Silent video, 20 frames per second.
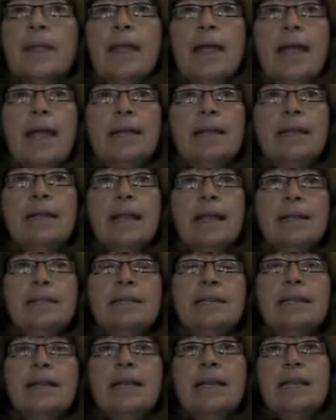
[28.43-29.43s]
And in
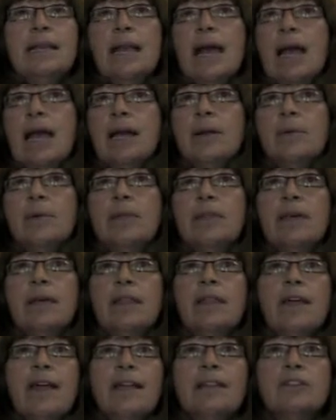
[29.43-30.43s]
1989, when
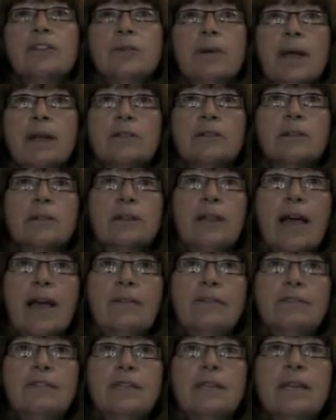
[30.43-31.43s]
the then director
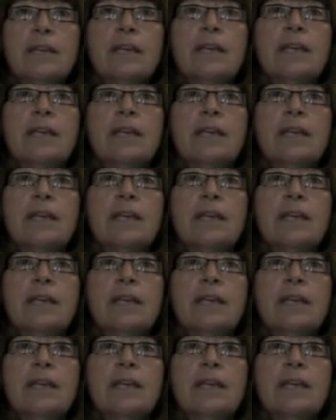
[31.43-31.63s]
left,